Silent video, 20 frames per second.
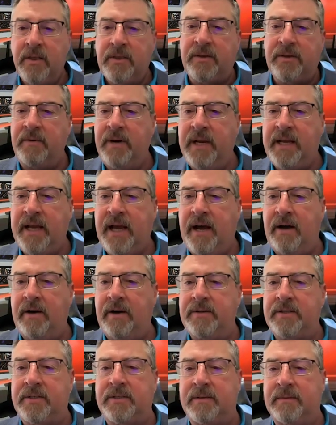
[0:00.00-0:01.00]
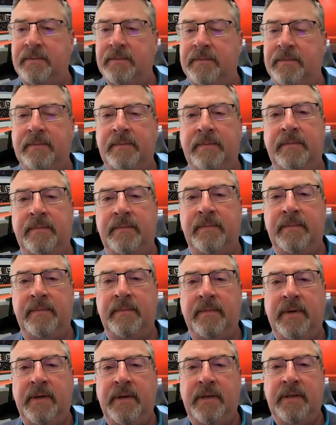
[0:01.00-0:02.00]
Three cows.
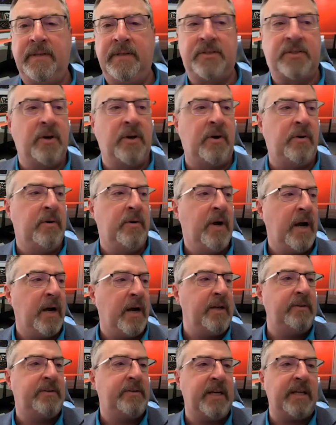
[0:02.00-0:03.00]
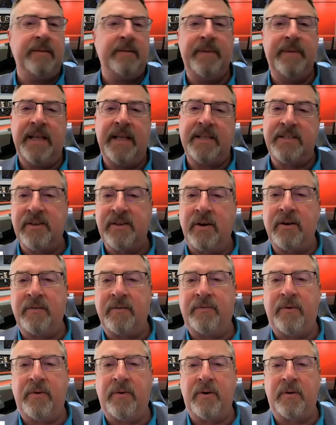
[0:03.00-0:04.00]
So are you telling me that's not
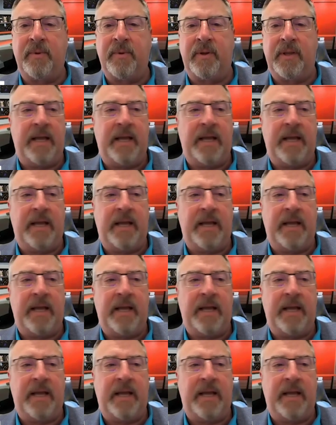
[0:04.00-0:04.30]
affordable?